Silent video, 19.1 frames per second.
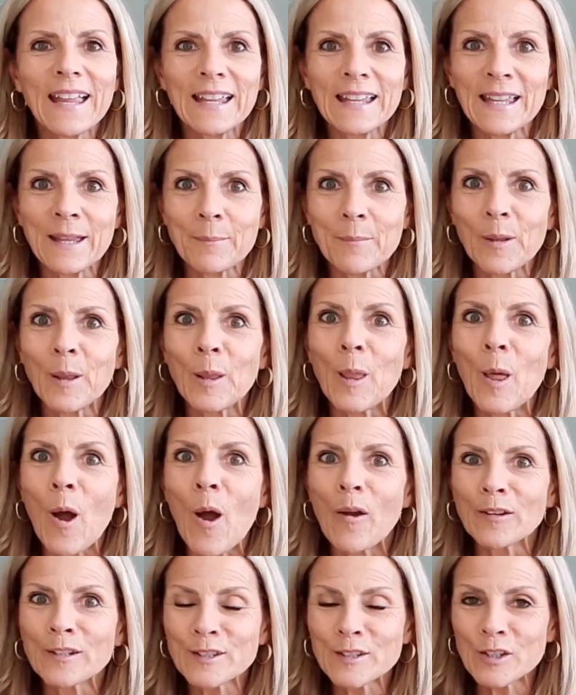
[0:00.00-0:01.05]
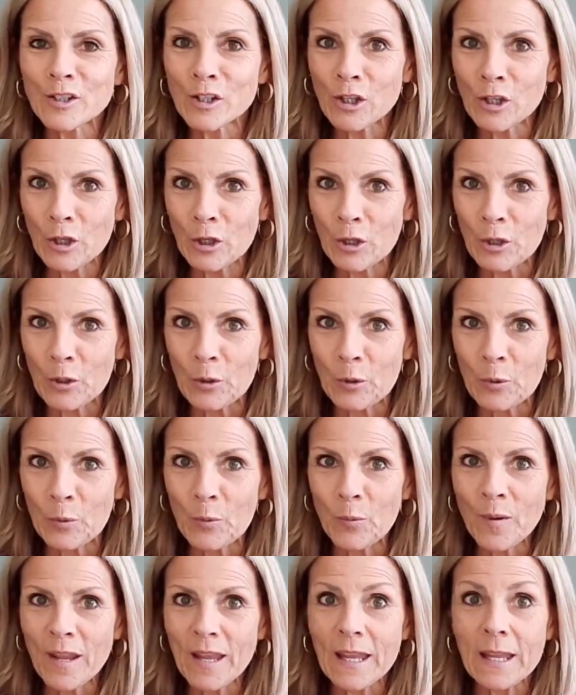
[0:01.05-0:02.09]
It belongs to
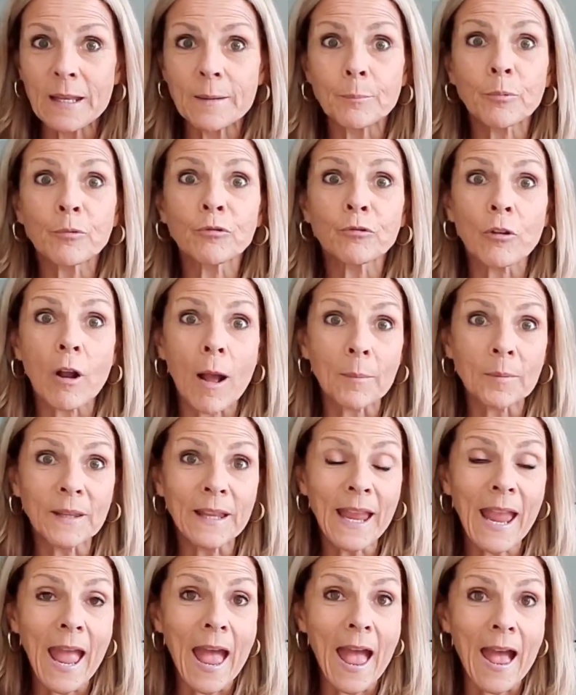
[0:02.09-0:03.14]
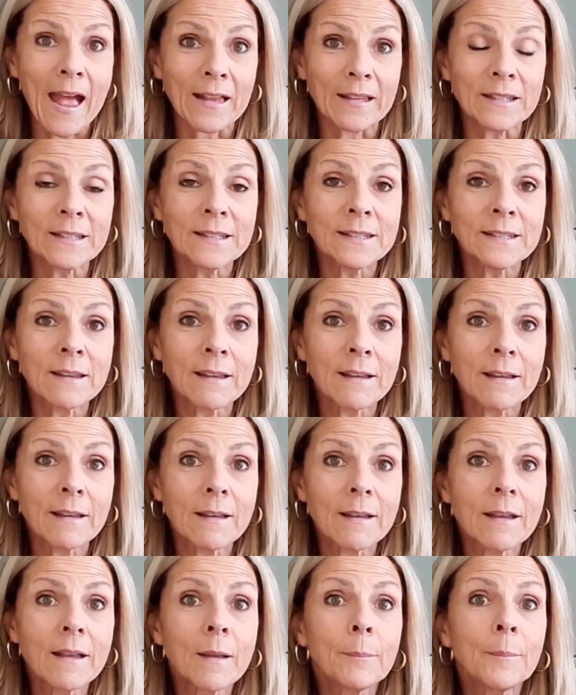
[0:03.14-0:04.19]
you. It probably has
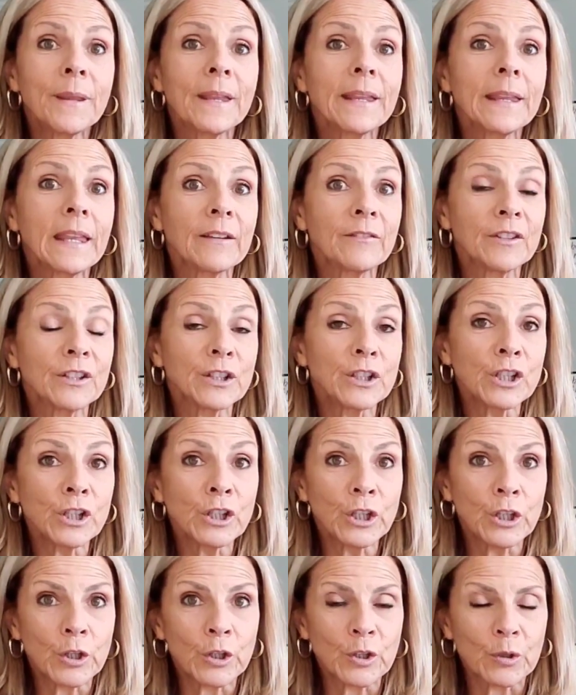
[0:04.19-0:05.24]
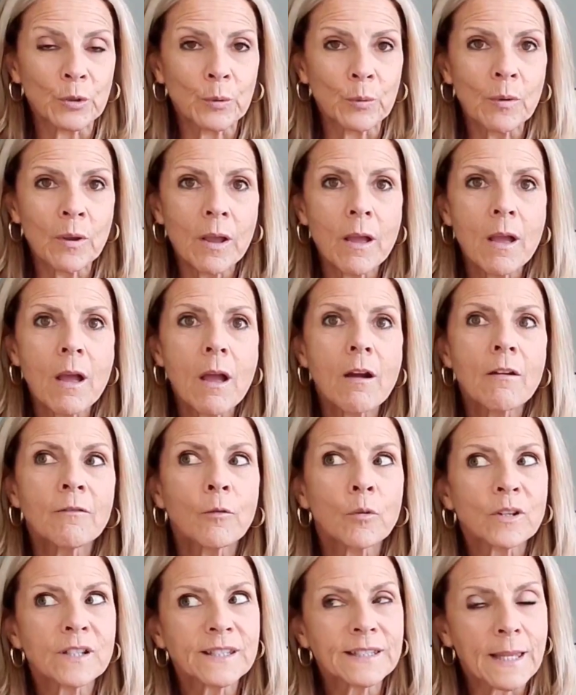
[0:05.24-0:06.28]
been given to you
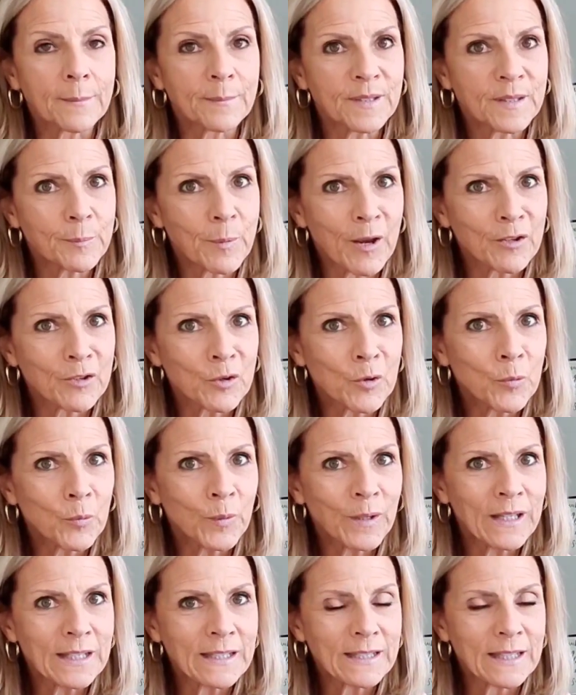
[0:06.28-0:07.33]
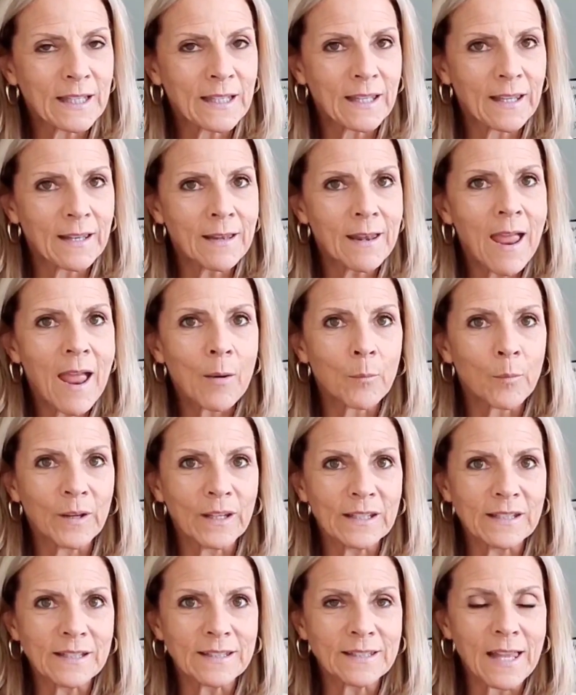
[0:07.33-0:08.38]
for some special reason. And
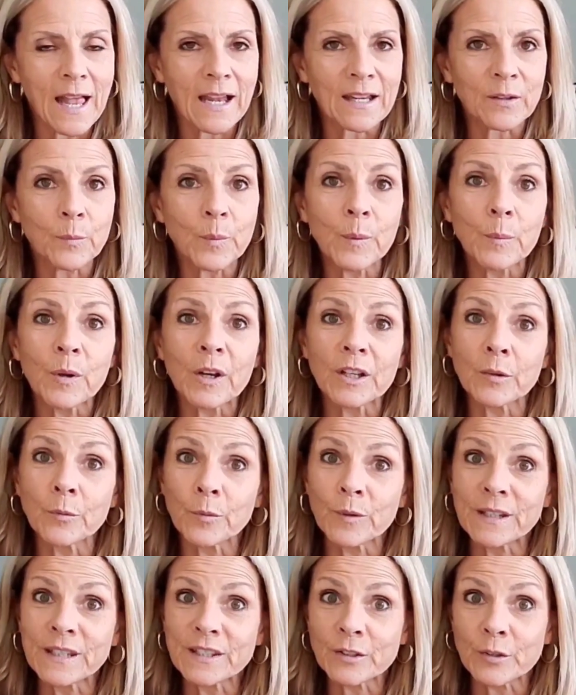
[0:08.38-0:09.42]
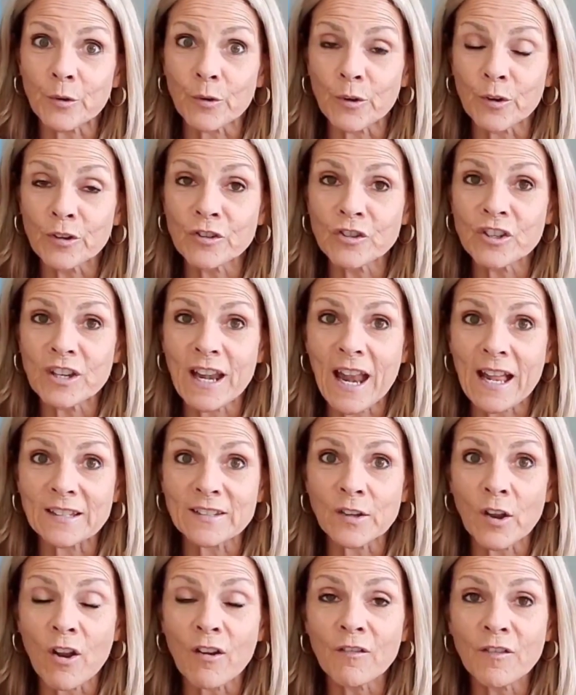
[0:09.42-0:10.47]
we decided we were going to research and
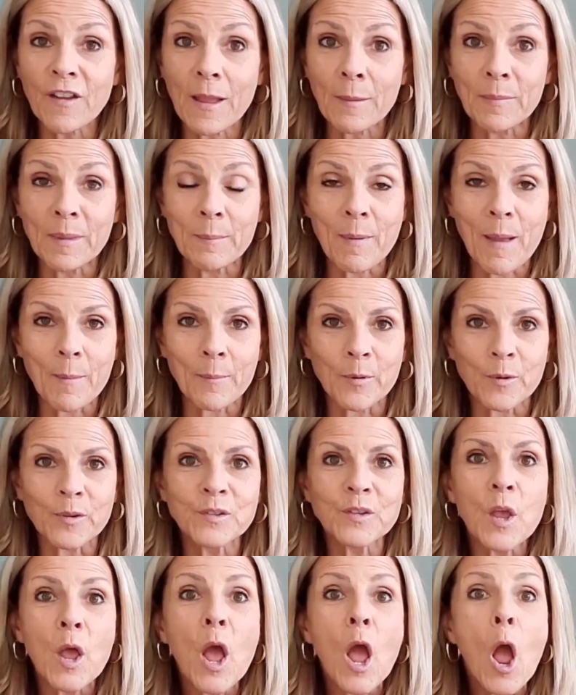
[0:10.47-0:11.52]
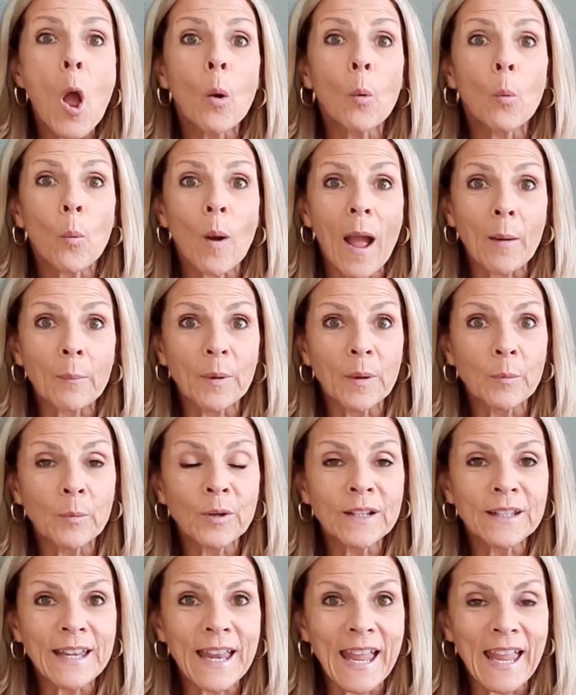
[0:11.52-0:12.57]
ask our family members why we
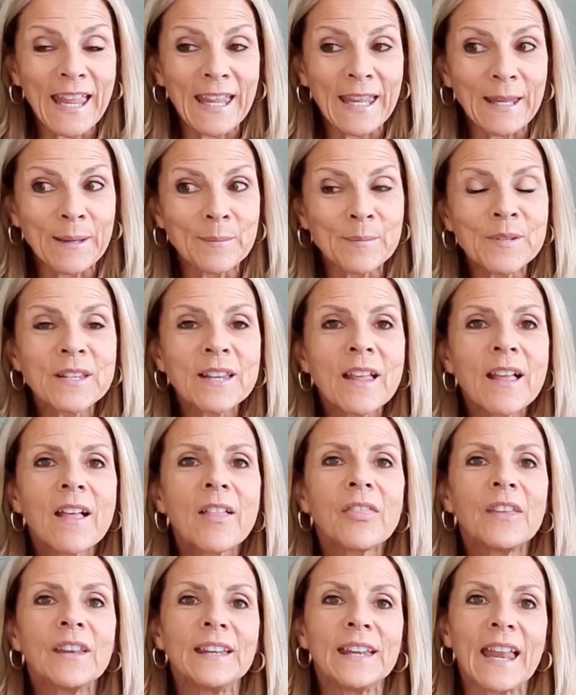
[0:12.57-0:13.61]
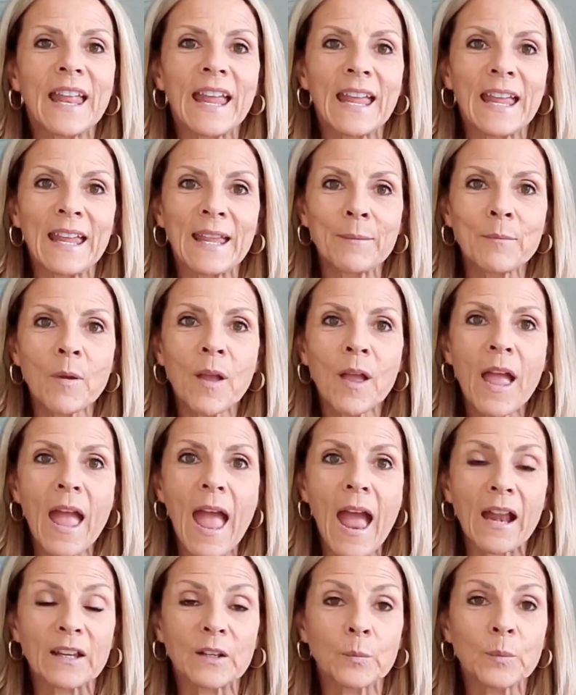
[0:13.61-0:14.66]
were named, the name,
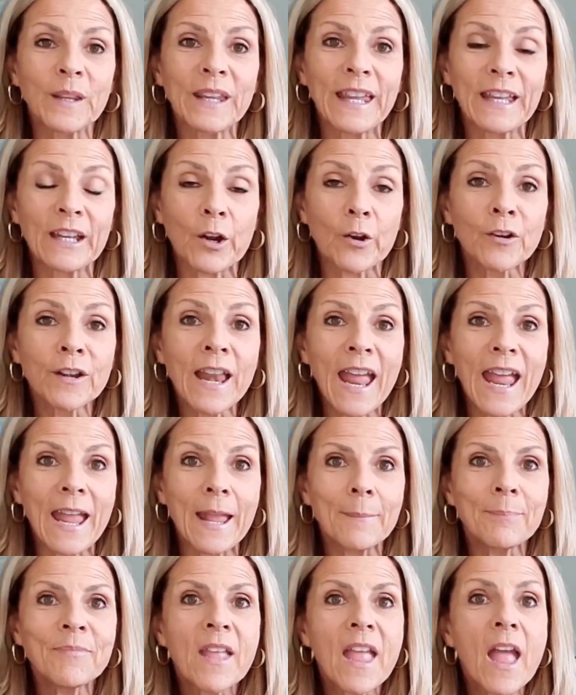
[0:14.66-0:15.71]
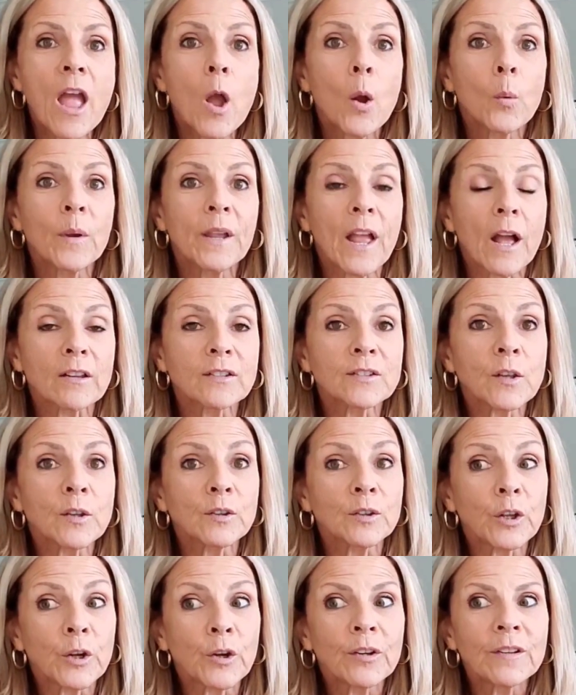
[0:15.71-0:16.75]
how did we get our name. We also
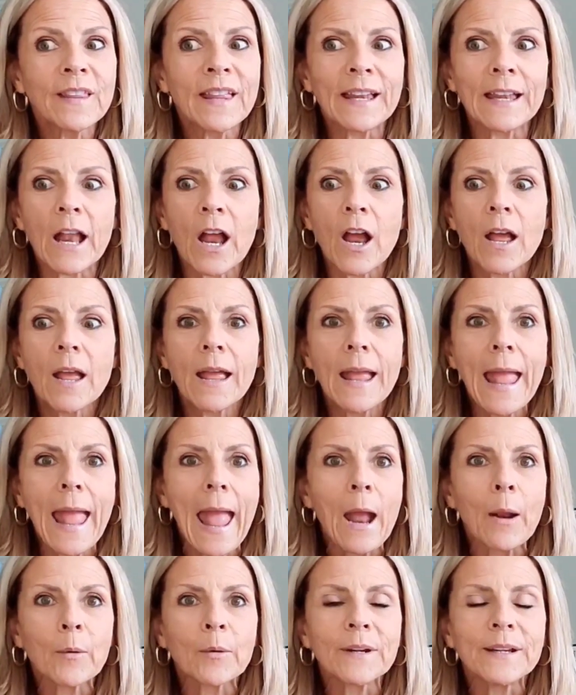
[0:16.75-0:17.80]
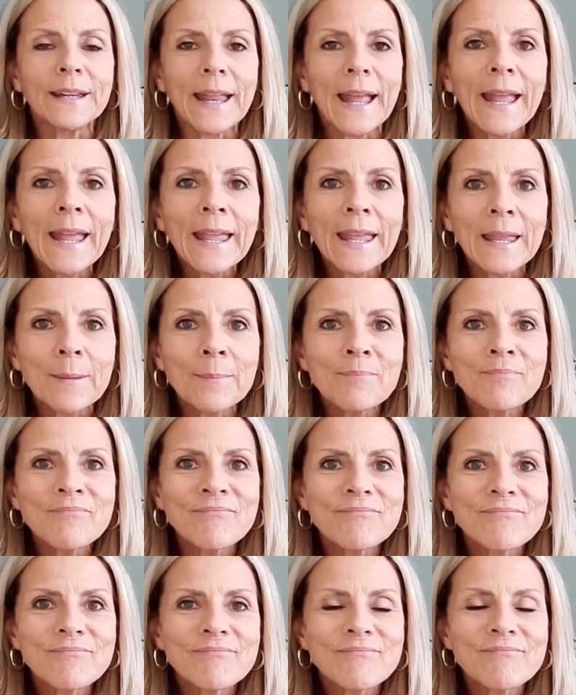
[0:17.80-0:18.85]
learned that our name
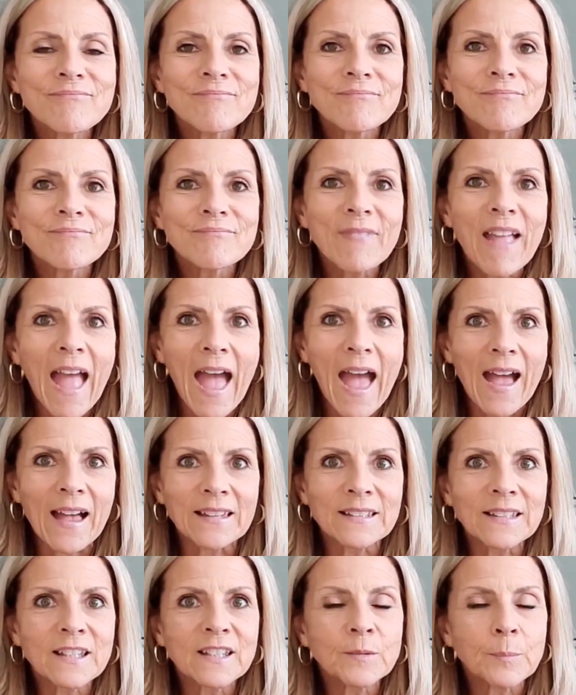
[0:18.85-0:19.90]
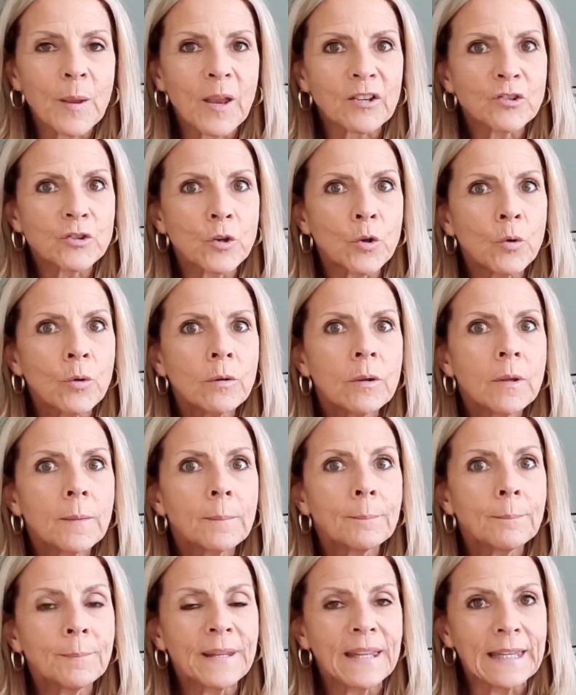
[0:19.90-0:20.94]
has a special
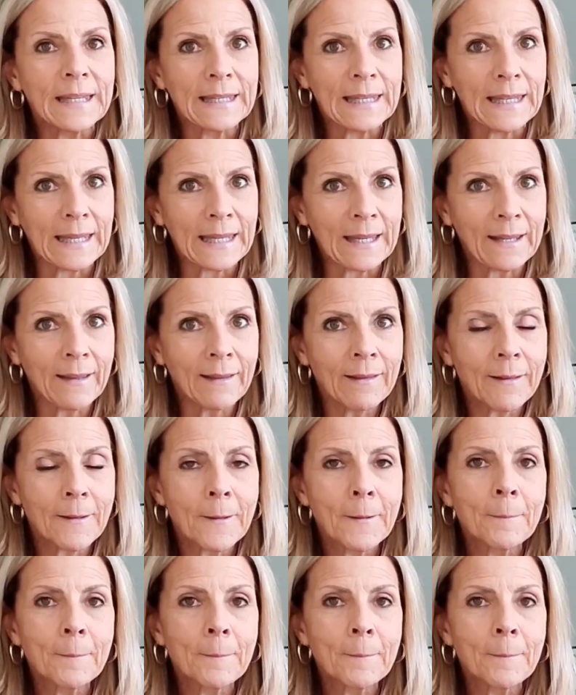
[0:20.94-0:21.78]
meaning